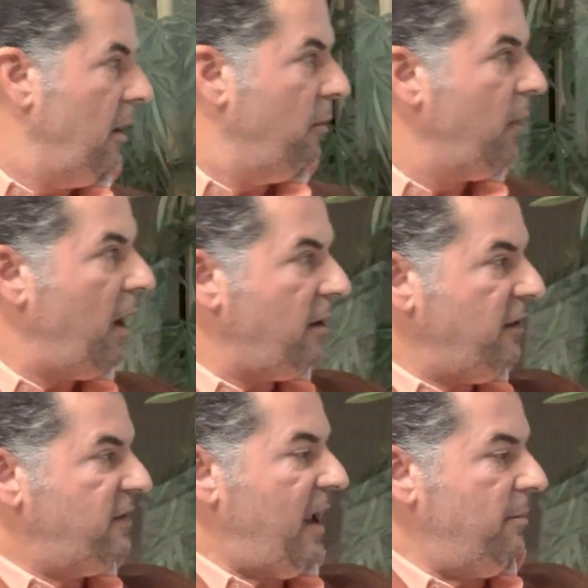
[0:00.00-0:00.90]
We already
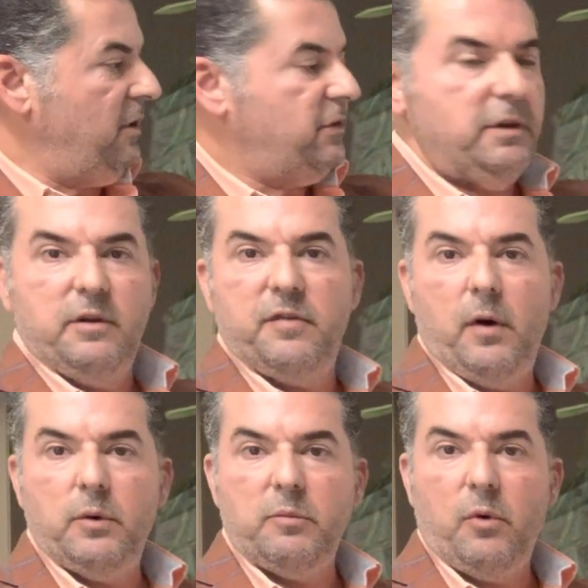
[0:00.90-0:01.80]
established in the
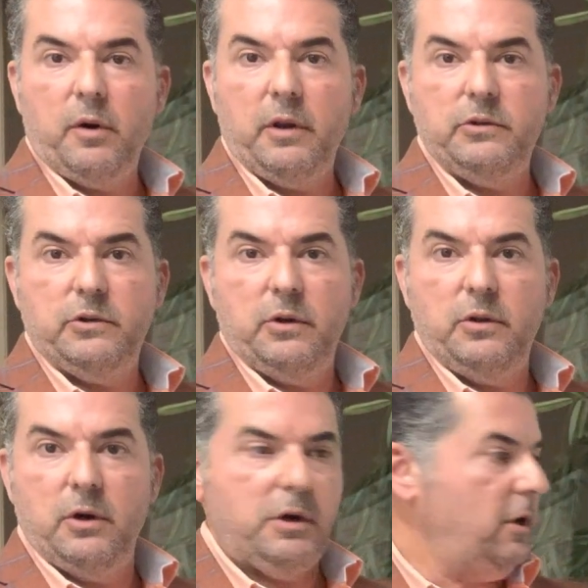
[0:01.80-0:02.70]
forward mortgage,
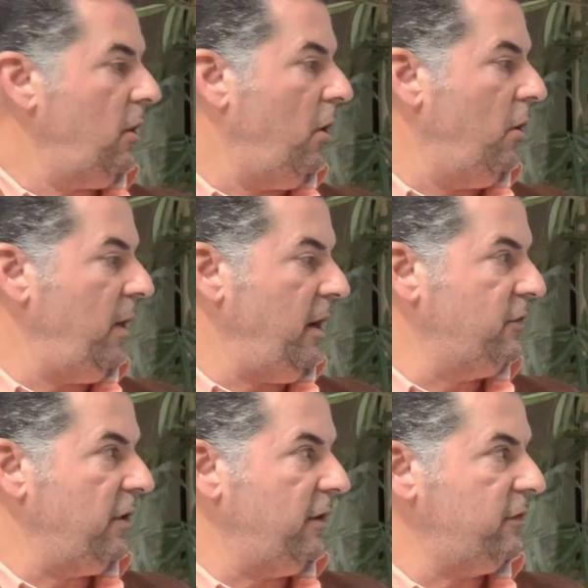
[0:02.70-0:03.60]
you're going to owe
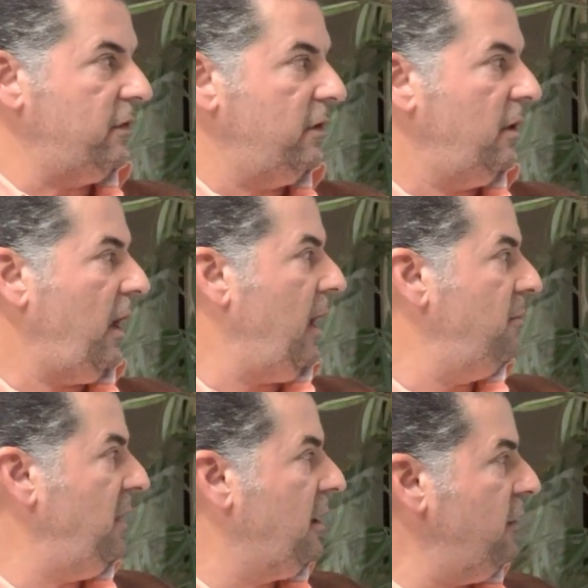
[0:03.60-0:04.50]
interest,
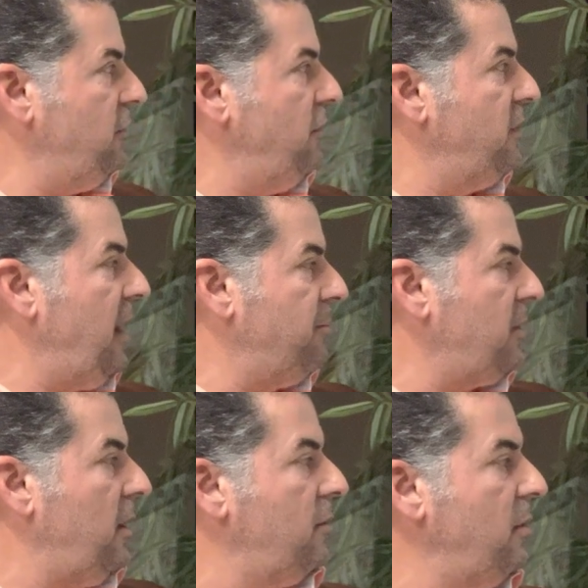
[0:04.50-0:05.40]
and because you've kept
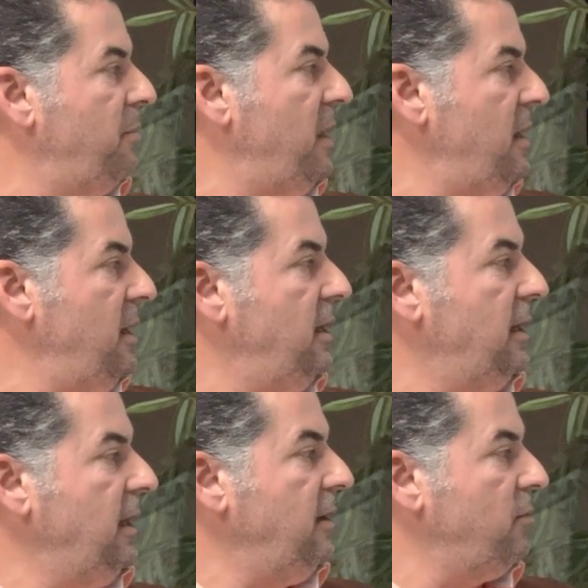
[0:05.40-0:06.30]
on
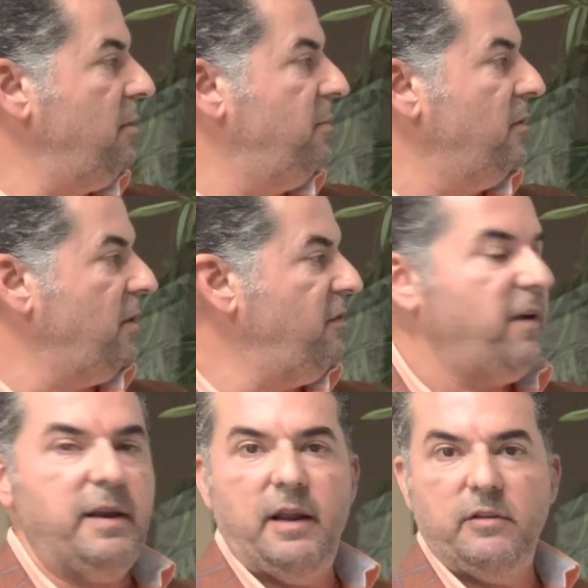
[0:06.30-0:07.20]
repeatedly
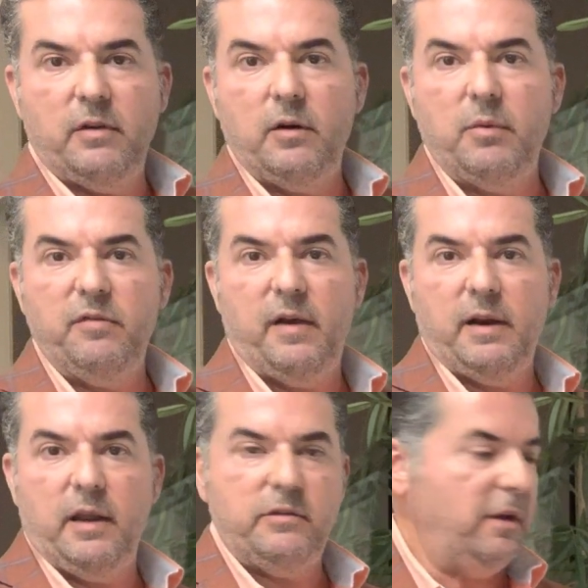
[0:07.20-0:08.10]

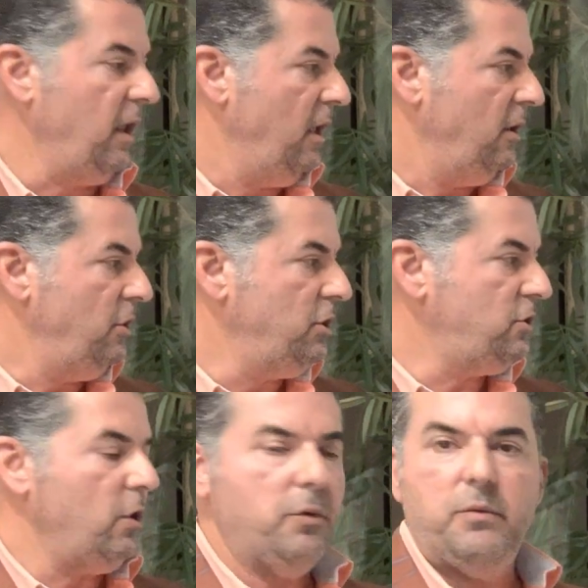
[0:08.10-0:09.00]
refinancing, you
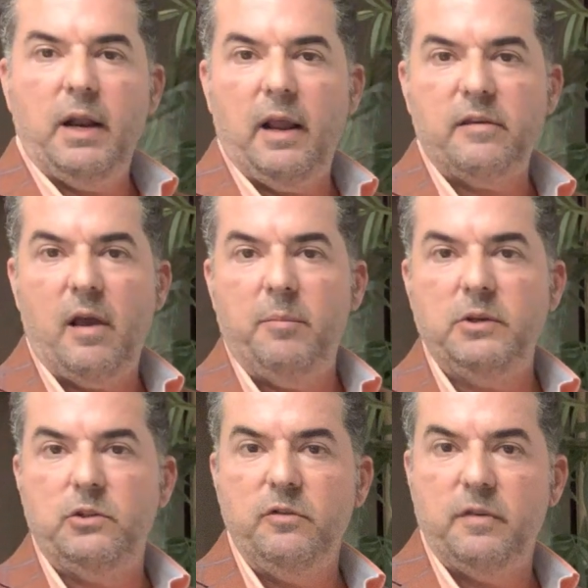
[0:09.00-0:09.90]
just don't realize how
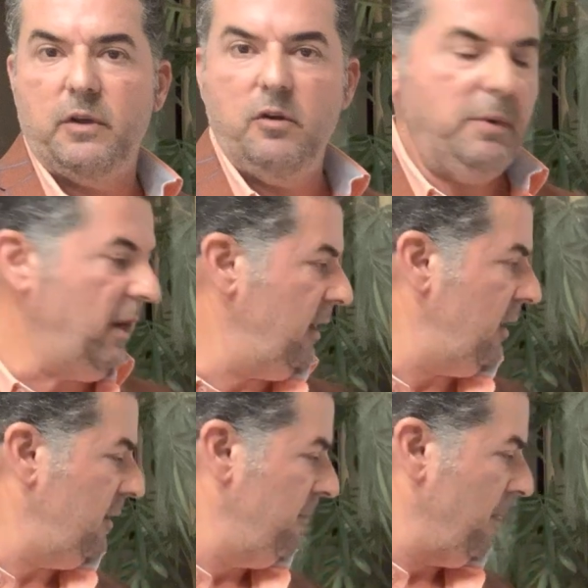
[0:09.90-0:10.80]
much you've accumulated.